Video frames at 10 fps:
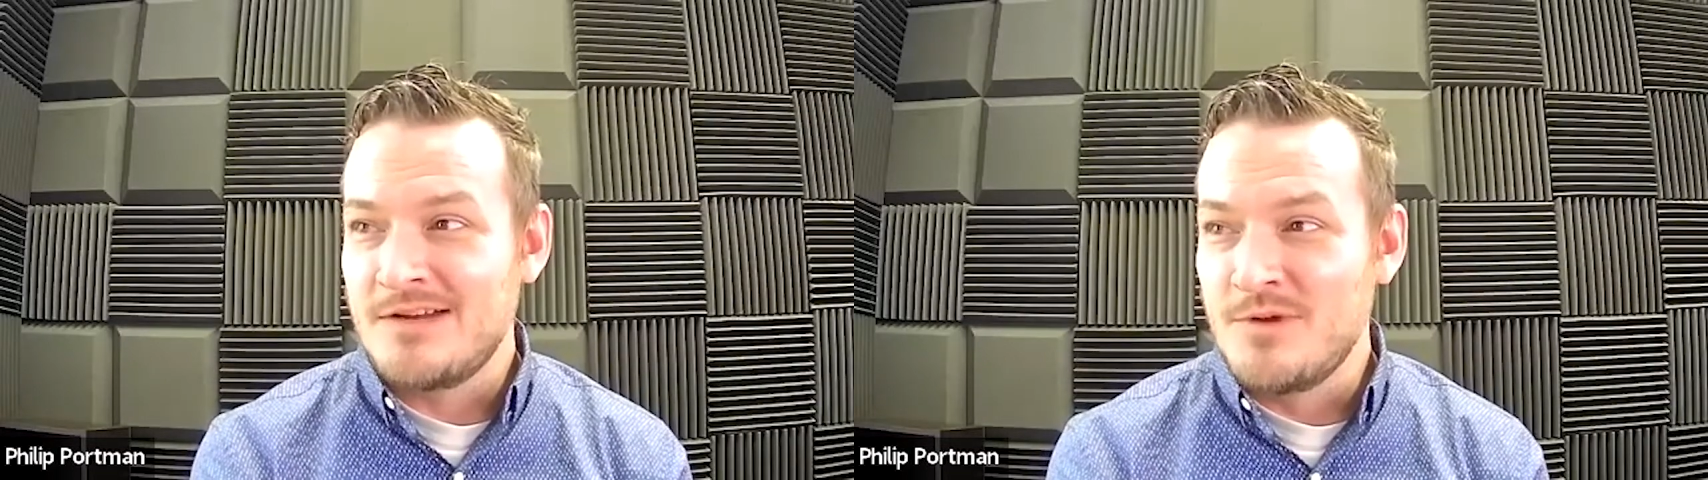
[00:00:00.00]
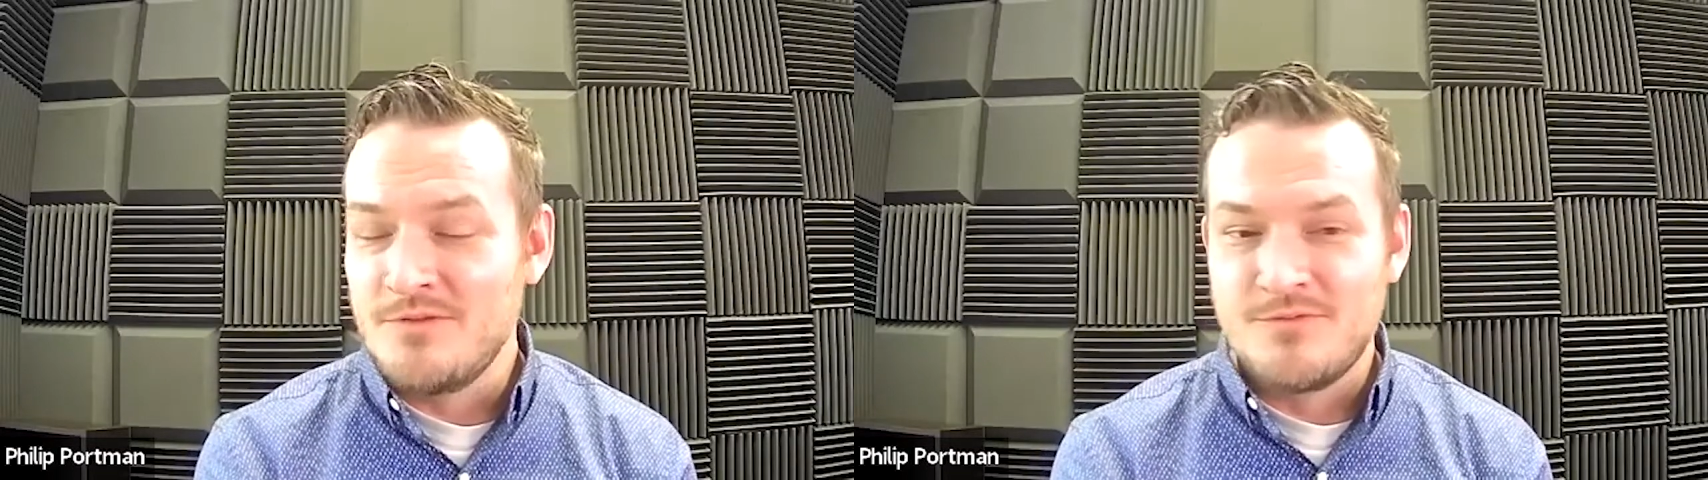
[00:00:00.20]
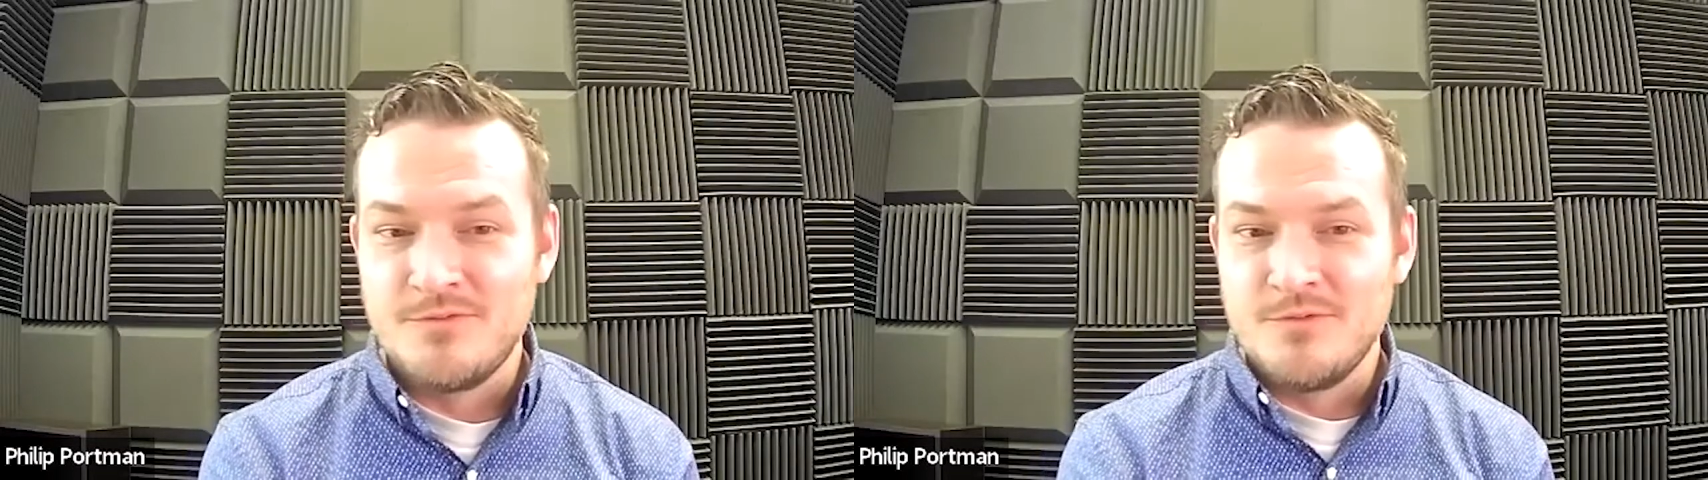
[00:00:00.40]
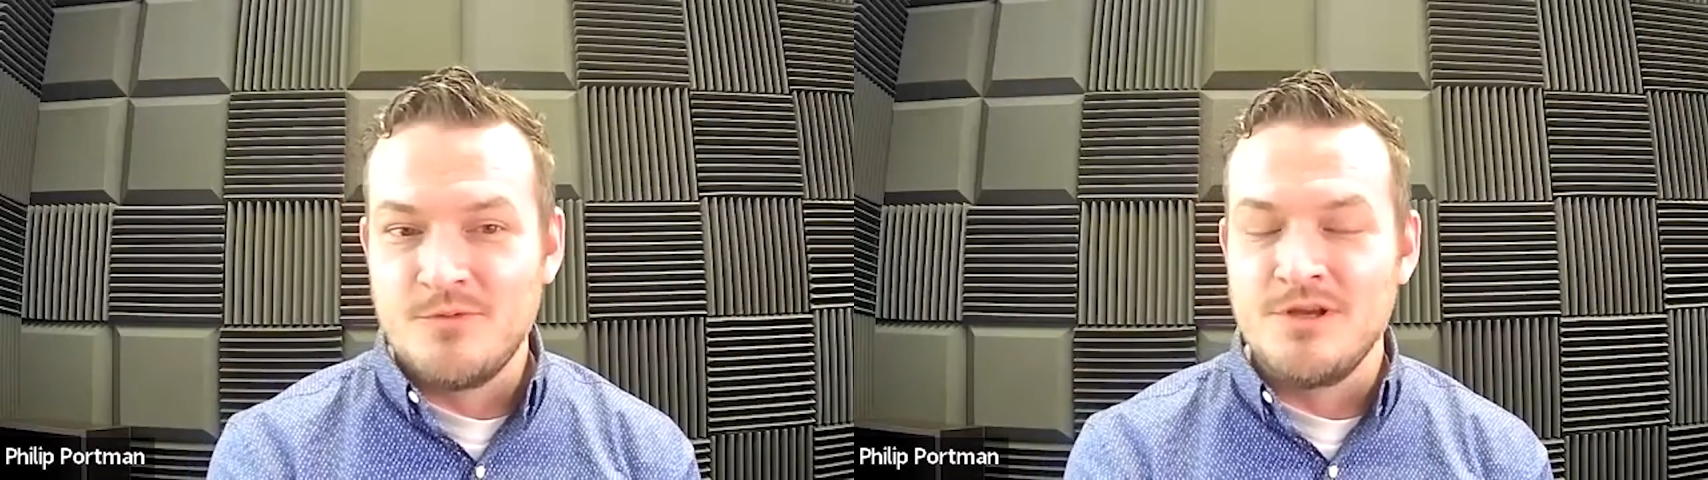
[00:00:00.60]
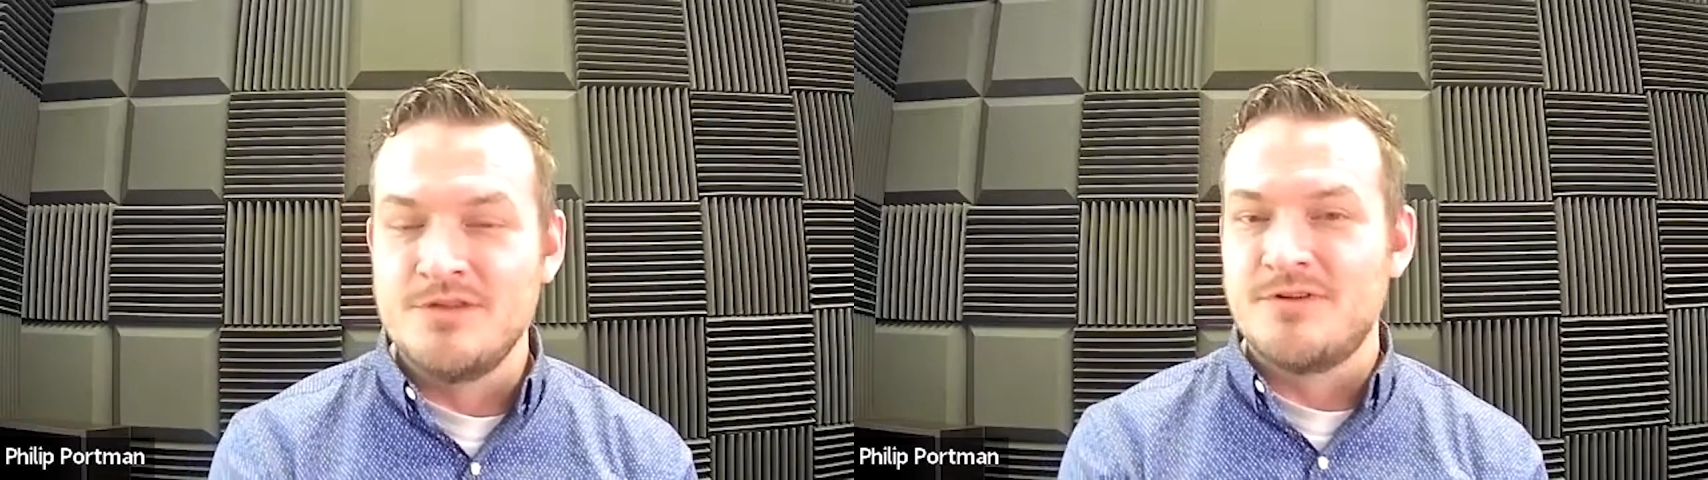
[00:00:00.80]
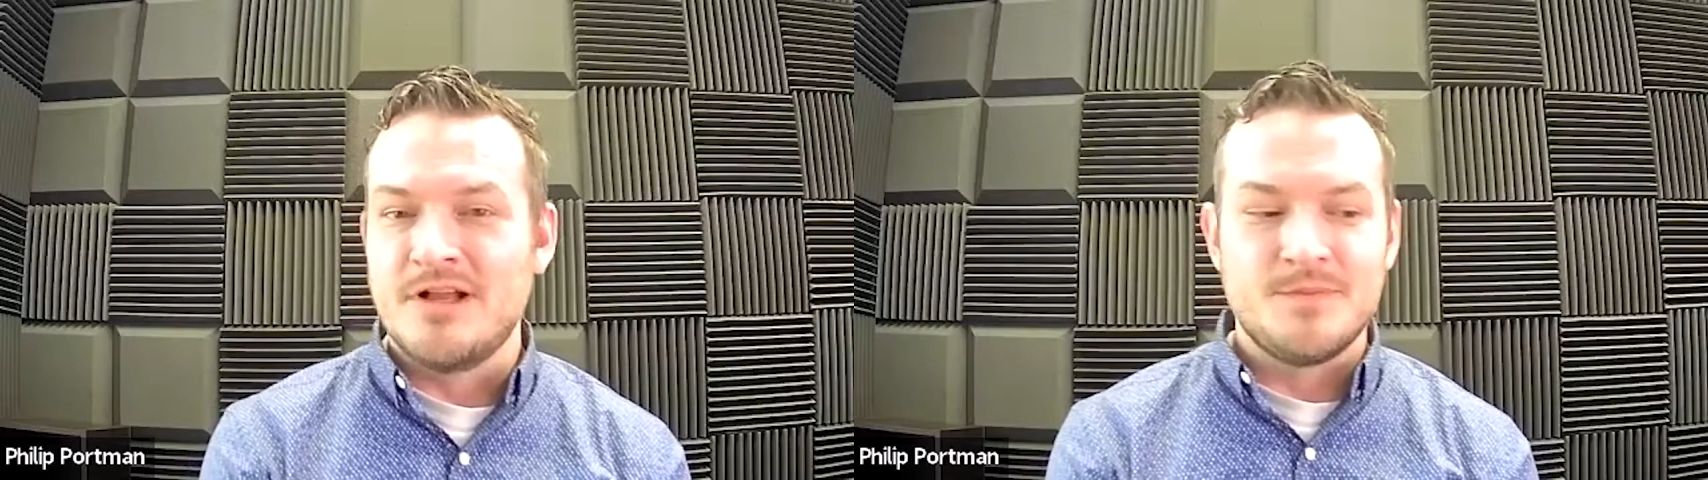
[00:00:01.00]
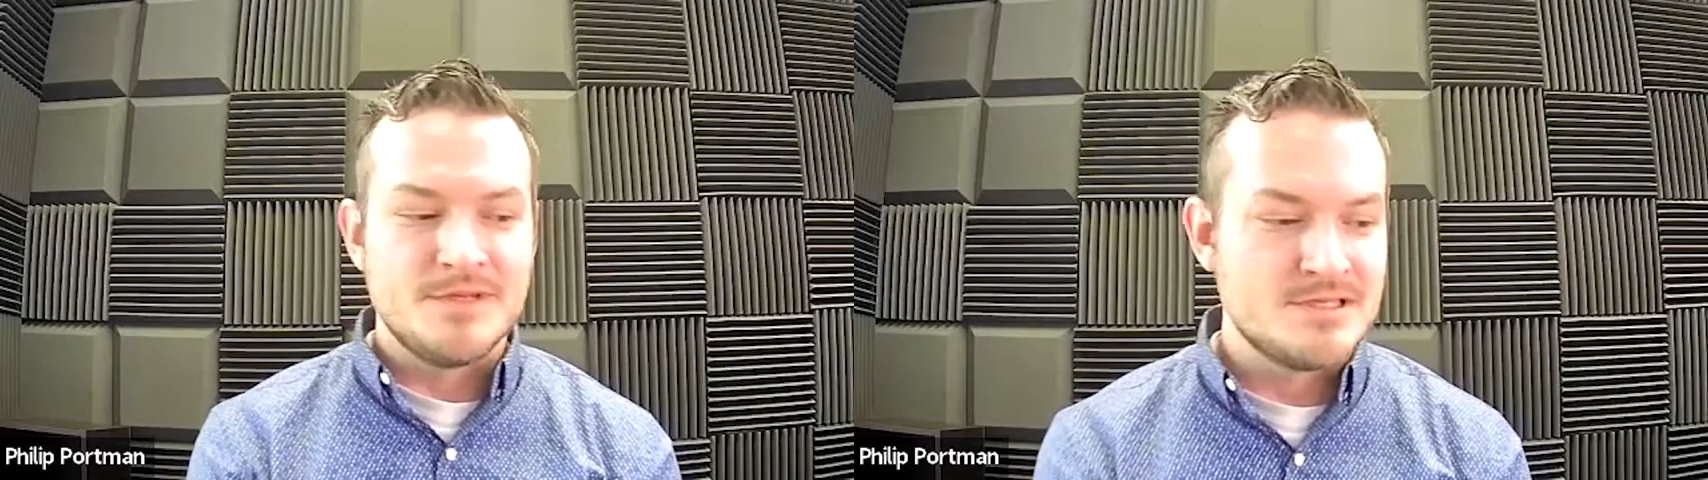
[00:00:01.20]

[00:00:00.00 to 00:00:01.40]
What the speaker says: We developed a